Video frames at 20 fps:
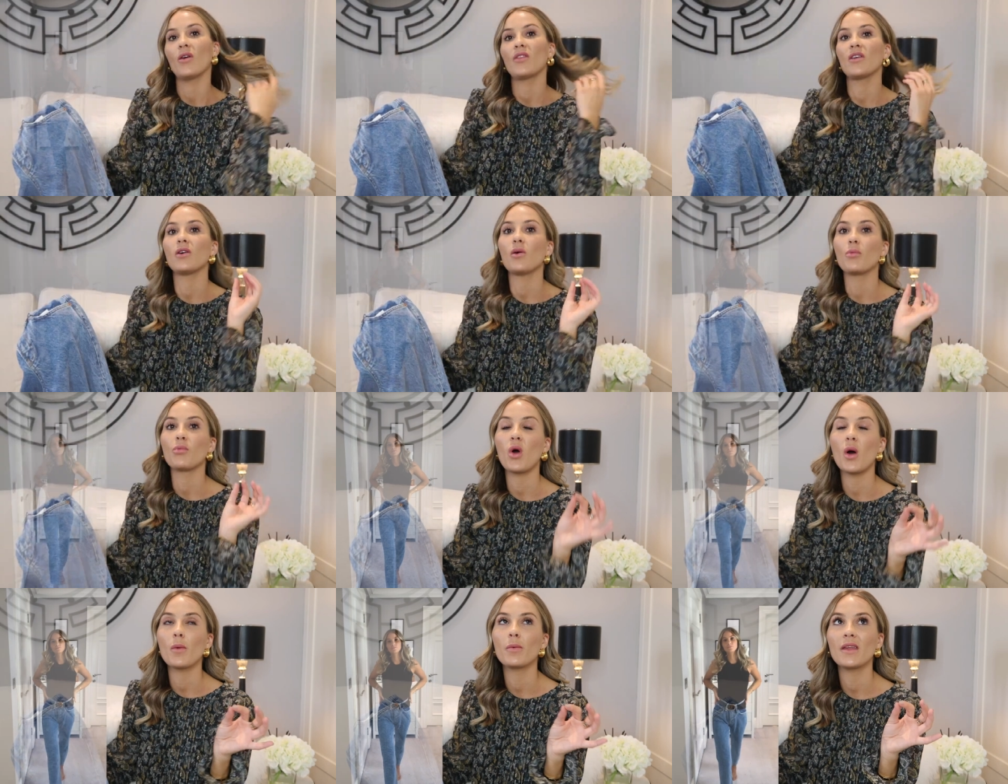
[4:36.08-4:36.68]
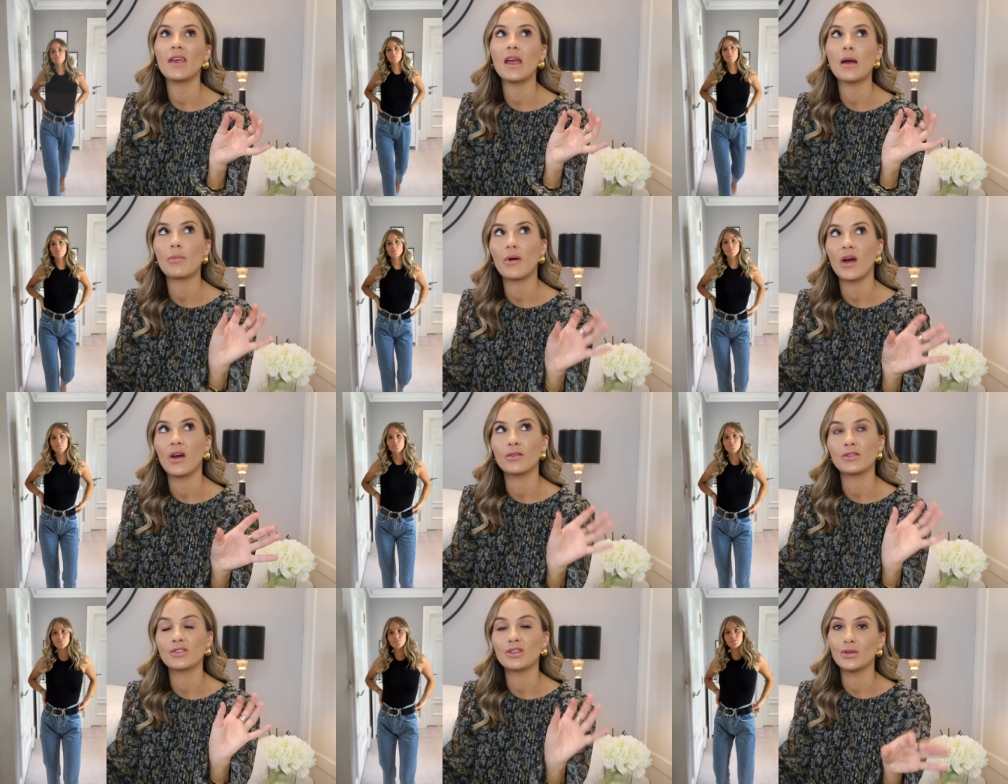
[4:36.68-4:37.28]
they are probably
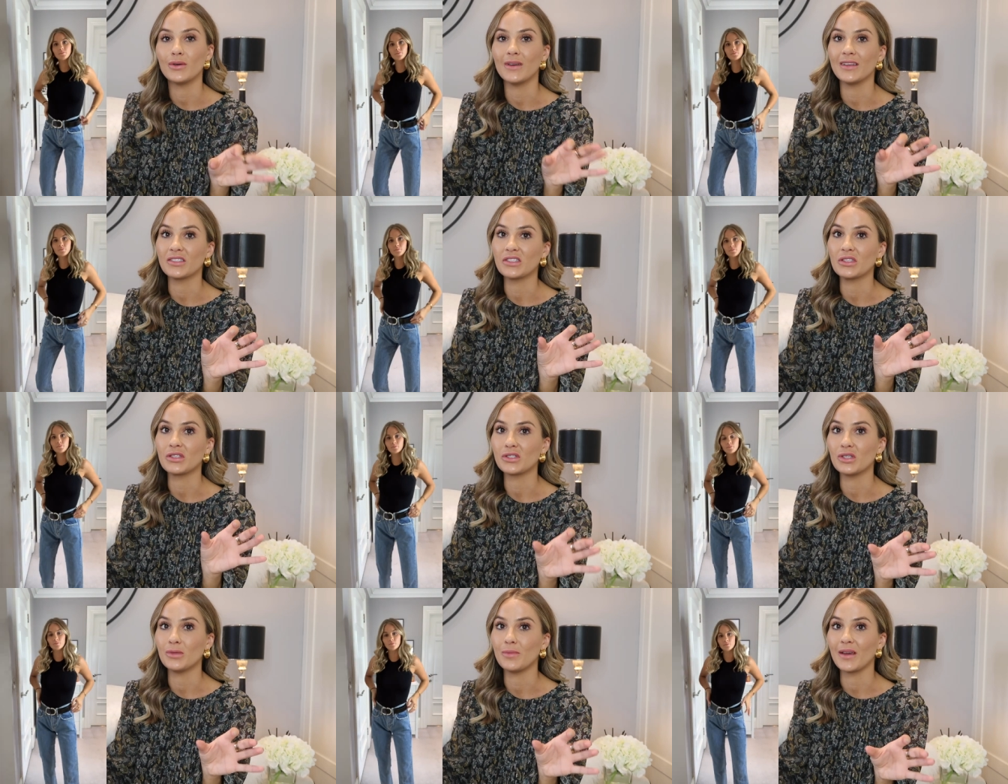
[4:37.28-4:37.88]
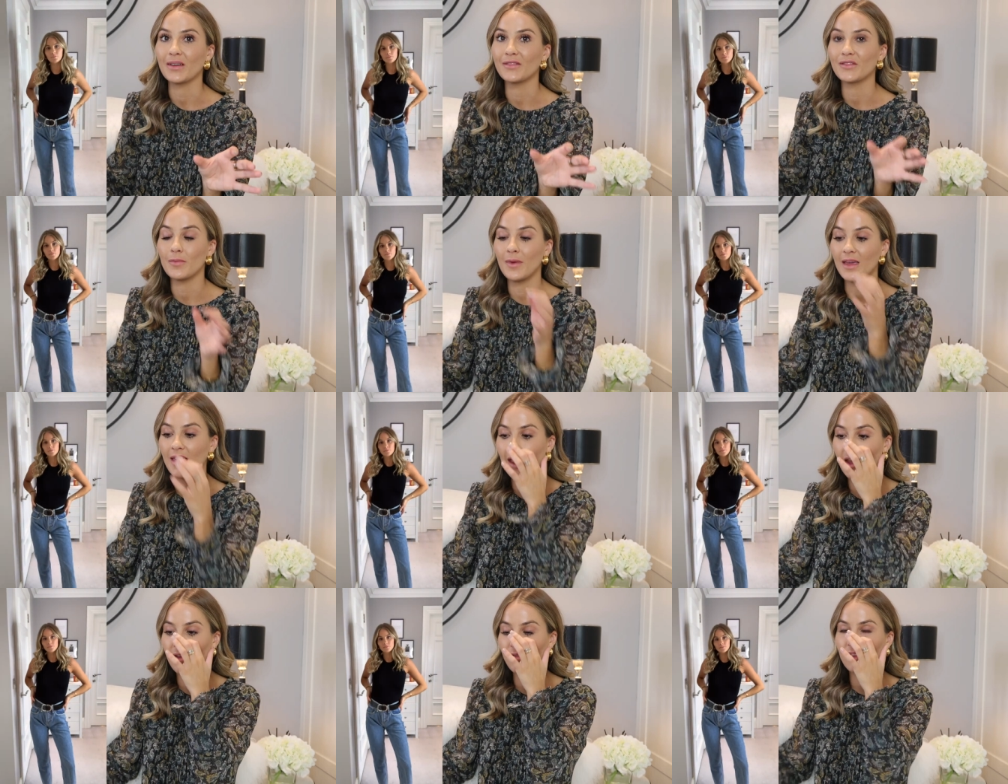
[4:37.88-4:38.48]
about two inches too big for
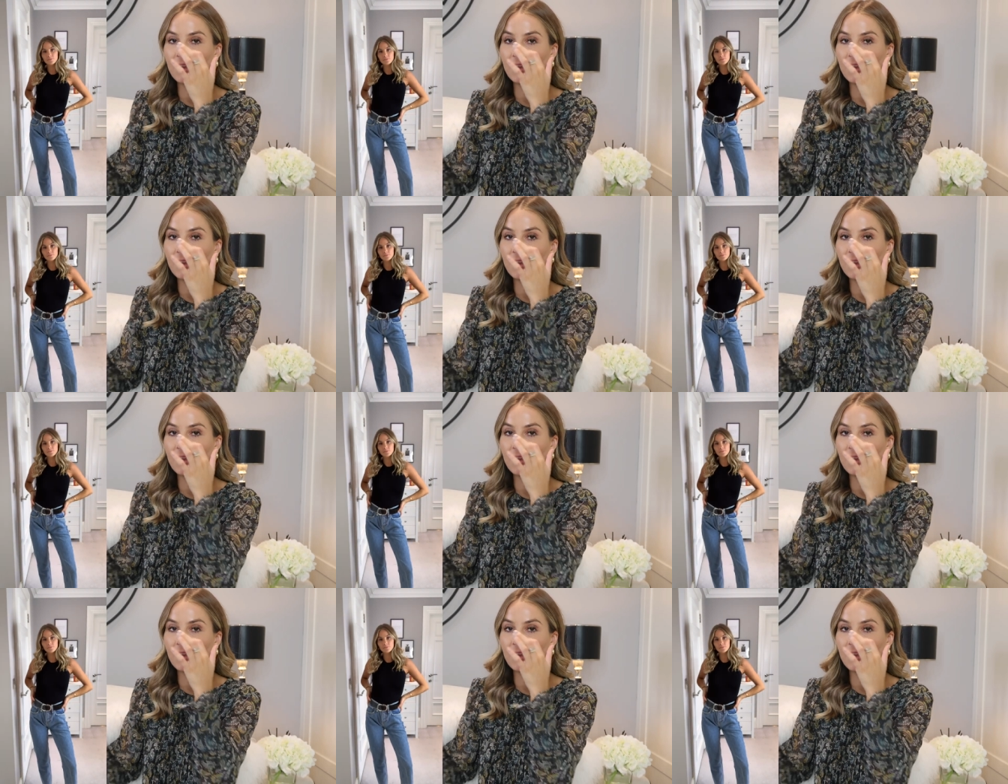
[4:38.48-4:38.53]
me.